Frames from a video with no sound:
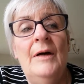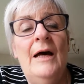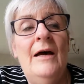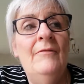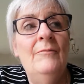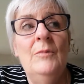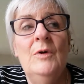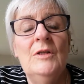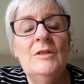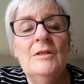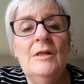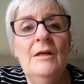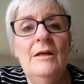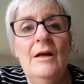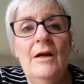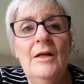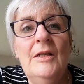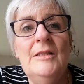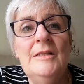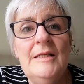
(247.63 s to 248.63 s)
I haven't worked out
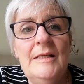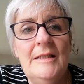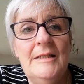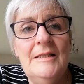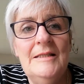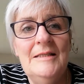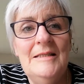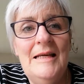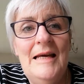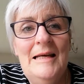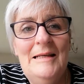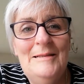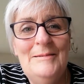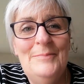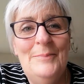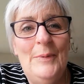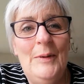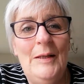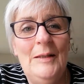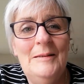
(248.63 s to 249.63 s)
how to knit it
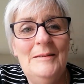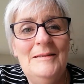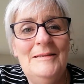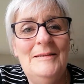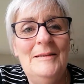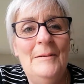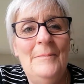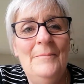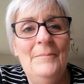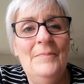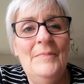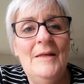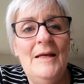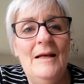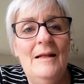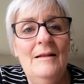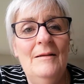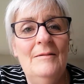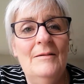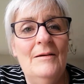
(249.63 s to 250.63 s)
yet, but
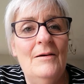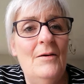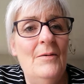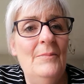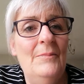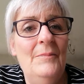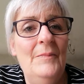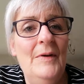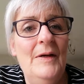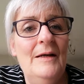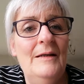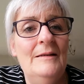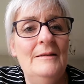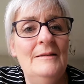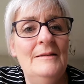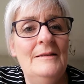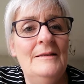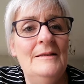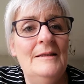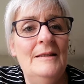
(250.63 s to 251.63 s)
that'll come,
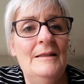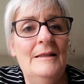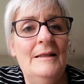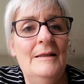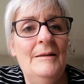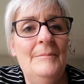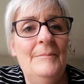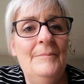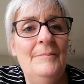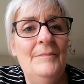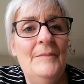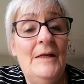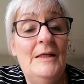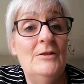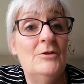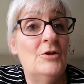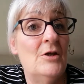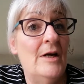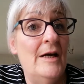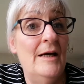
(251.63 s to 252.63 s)
and
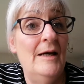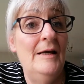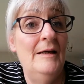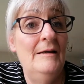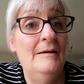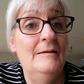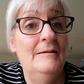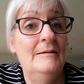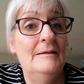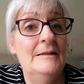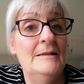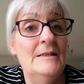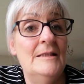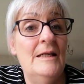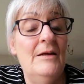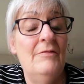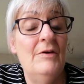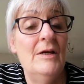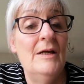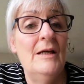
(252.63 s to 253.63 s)
I'll try. I'll
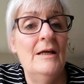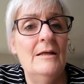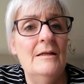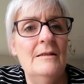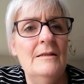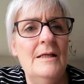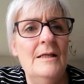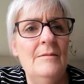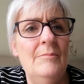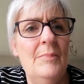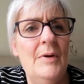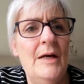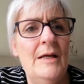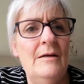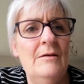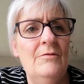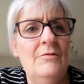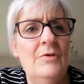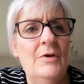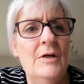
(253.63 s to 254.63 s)
see if I can get a knitting
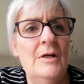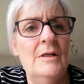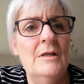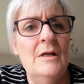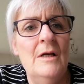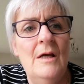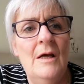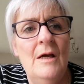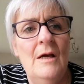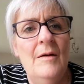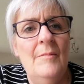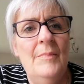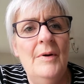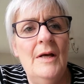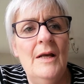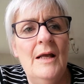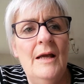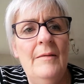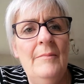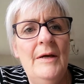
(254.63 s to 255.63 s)
pattern for it.
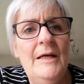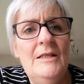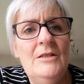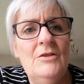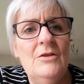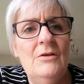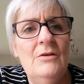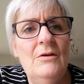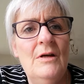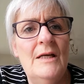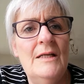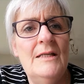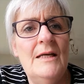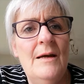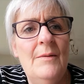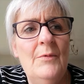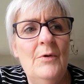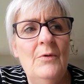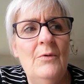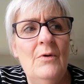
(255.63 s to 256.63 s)
But I might do a
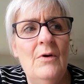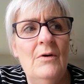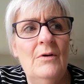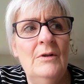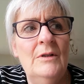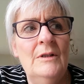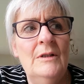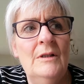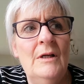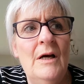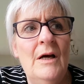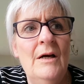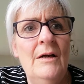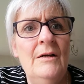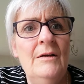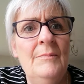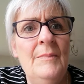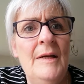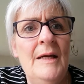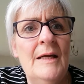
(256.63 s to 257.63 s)
demo on
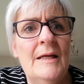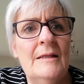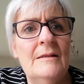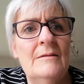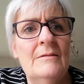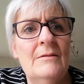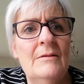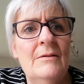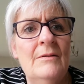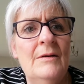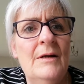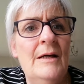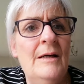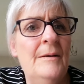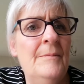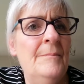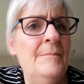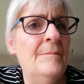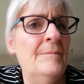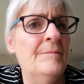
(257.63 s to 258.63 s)
how to make it
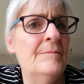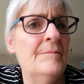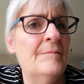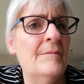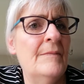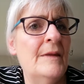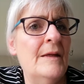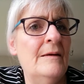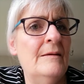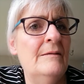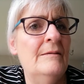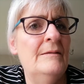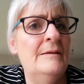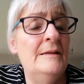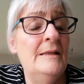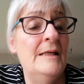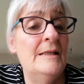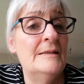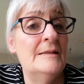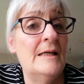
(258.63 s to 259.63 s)

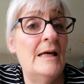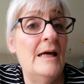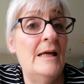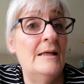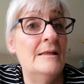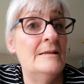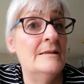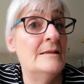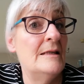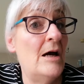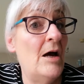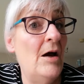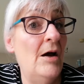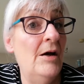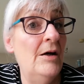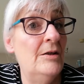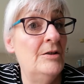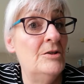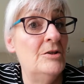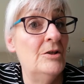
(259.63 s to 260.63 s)
knit and
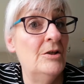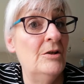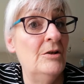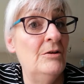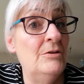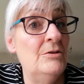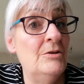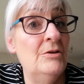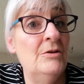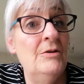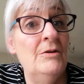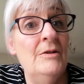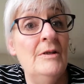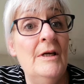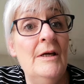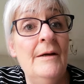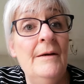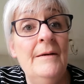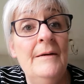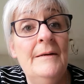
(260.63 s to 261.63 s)
how to do
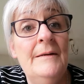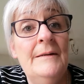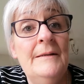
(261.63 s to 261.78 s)
the